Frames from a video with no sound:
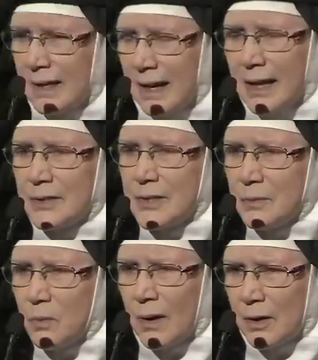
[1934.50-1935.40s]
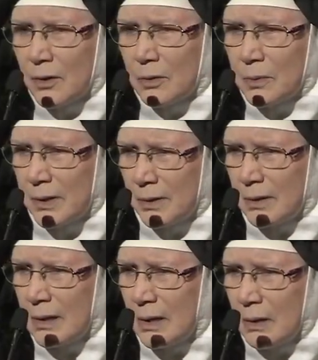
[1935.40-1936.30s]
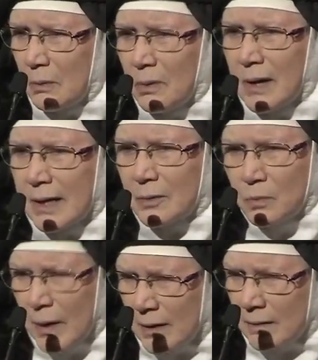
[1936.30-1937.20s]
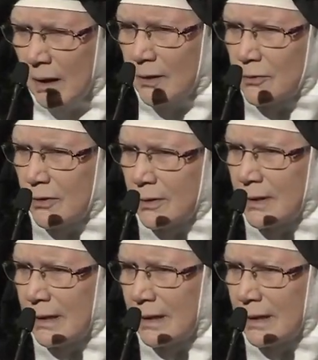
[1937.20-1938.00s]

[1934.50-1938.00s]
I did want a career where I could win an Oscar.